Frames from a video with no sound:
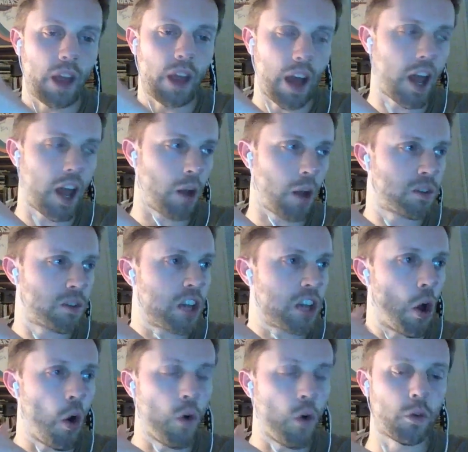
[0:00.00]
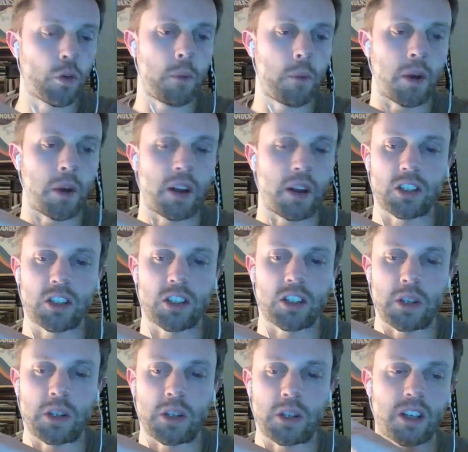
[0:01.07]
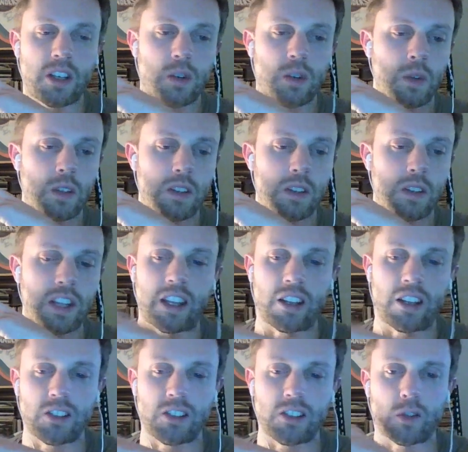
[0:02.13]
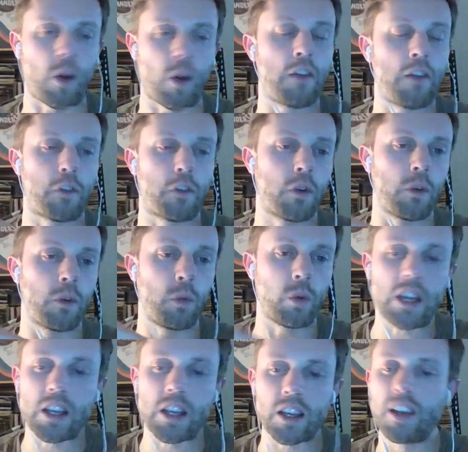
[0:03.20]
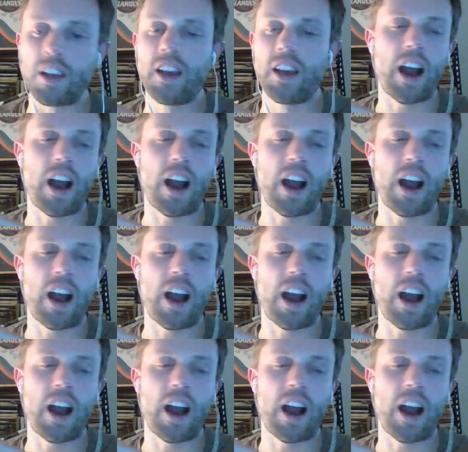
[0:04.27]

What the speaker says: I don't want to say over it, but it's just been such a ridiculous thread for a week.